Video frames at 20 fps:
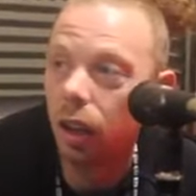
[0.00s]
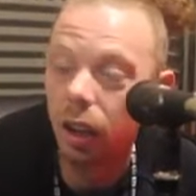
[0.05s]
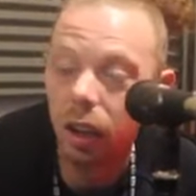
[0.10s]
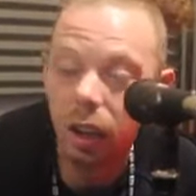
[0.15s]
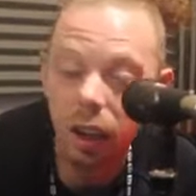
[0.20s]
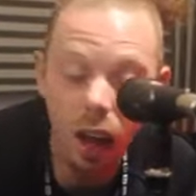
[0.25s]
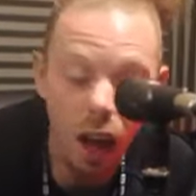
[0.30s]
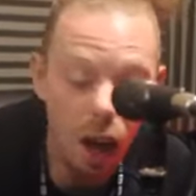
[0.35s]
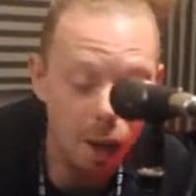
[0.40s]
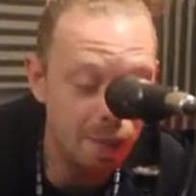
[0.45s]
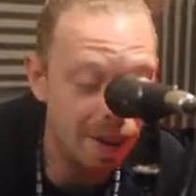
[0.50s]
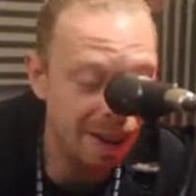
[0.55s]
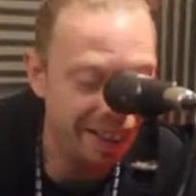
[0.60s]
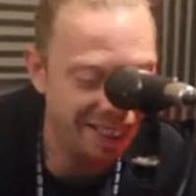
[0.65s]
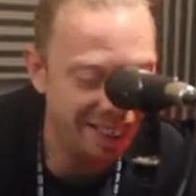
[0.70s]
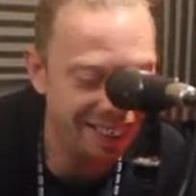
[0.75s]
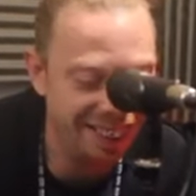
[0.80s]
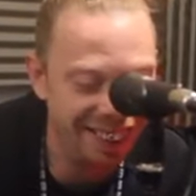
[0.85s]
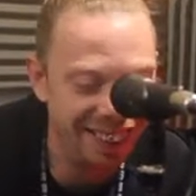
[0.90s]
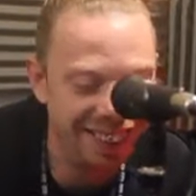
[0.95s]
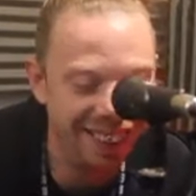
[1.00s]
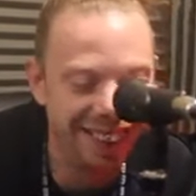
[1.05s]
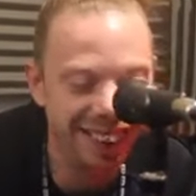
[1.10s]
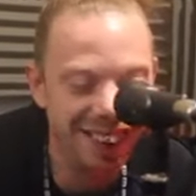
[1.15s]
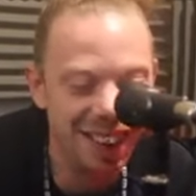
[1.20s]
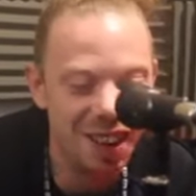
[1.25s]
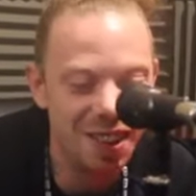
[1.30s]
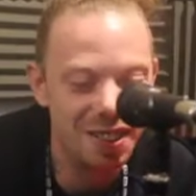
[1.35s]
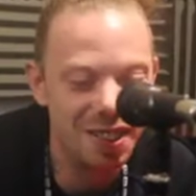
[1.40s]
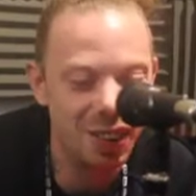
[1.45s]
Yeah, man.
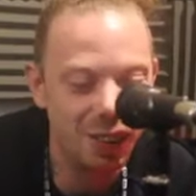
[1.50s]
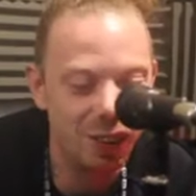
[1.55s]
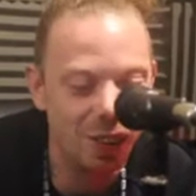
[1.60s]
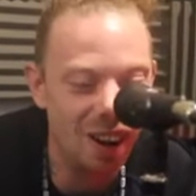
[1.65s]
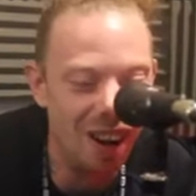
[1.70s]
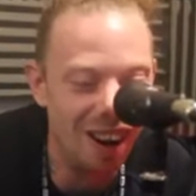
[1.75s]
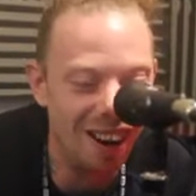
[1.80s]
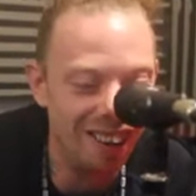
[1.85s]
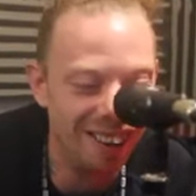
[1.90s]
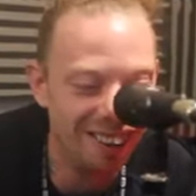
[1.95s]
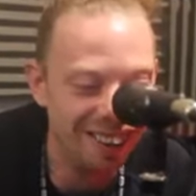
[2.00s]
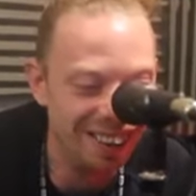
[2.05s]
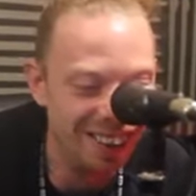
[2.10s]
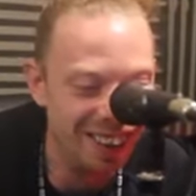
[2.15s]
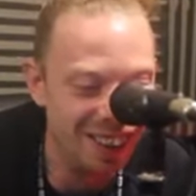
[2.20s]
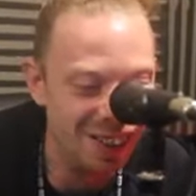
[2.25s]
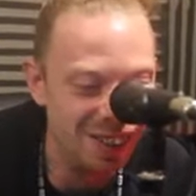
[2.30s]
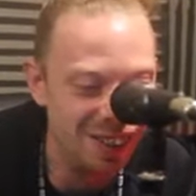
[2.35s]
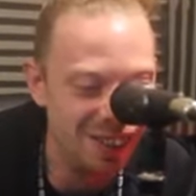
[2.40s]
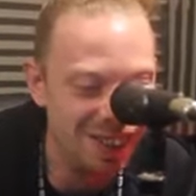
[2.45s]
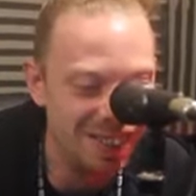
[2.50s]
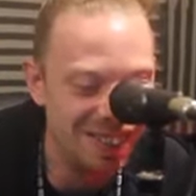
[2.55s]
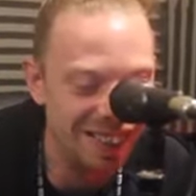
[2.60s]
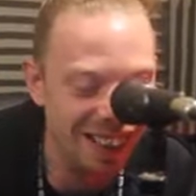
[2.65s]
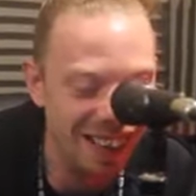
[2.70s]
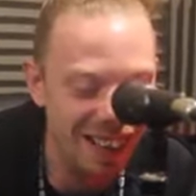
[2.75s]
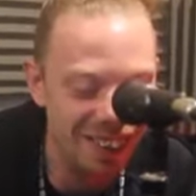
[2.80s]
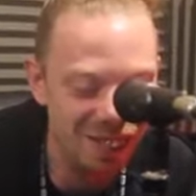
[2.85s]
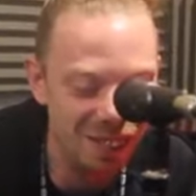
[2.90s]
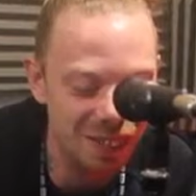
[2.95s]
I
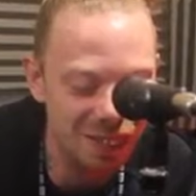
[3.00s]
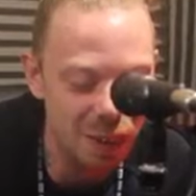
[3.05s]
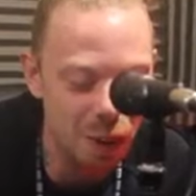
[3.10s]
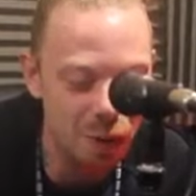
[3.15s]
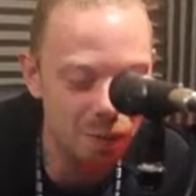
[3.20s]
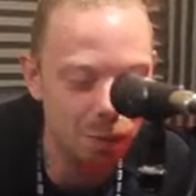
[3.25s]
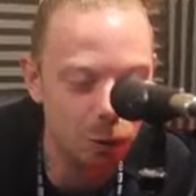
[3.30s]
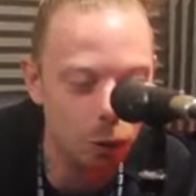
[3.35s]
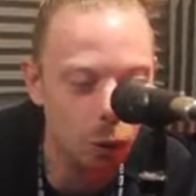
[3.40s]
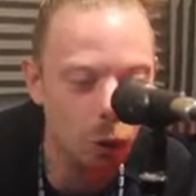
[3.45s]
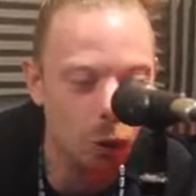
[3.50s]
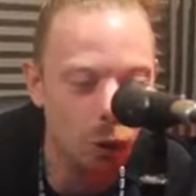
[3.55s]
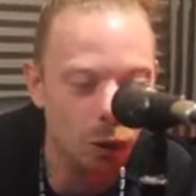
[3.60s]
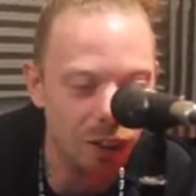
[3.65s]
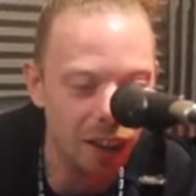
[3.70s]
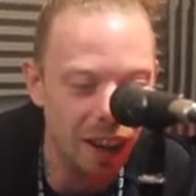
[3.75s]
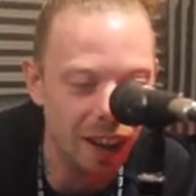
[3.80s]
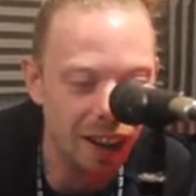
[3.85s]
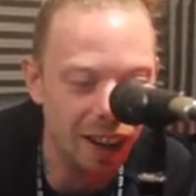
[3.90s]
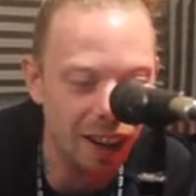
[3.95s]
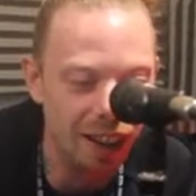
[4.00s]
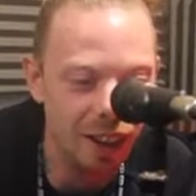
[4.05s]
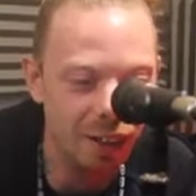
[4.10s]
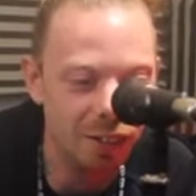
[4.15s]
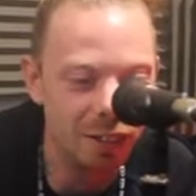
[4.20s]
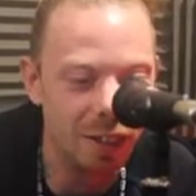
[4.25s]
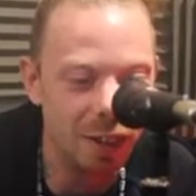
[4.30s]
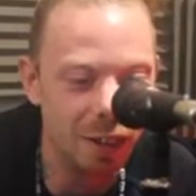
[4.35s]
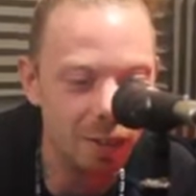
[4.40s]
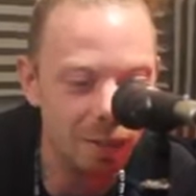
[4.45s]
still have some dog or dagger
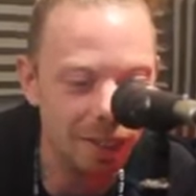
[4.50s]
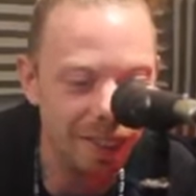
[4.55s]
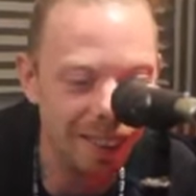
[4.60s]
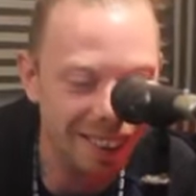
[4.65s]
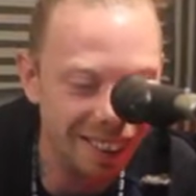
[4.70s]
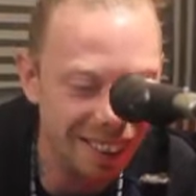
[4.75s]
left in me.